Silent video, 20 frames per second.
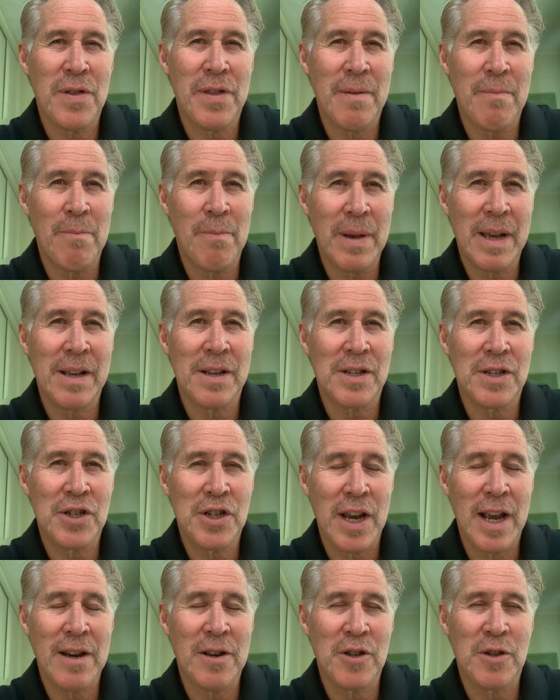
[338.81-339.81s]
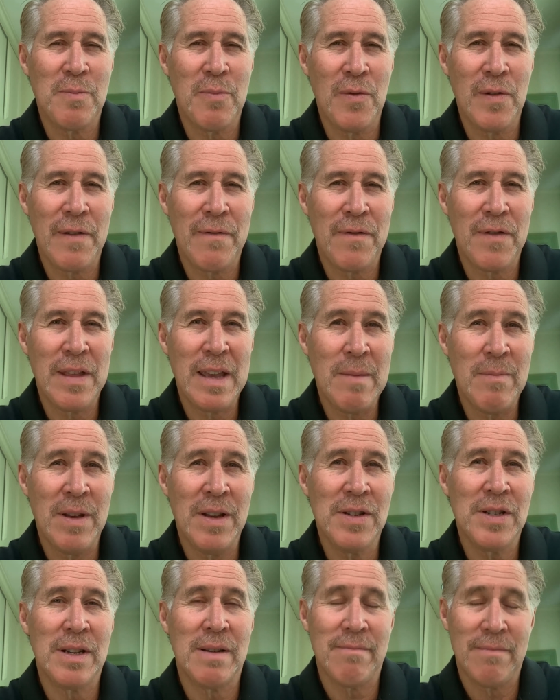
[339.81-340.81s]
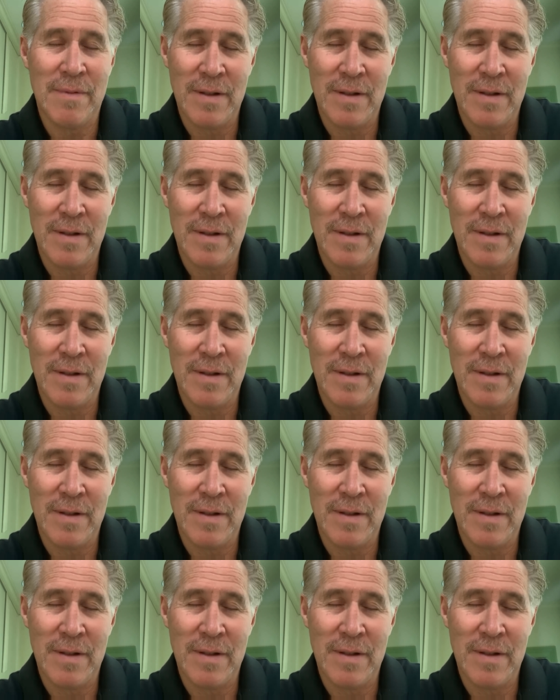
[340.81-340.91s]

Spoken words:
the biggest challenge point for them is,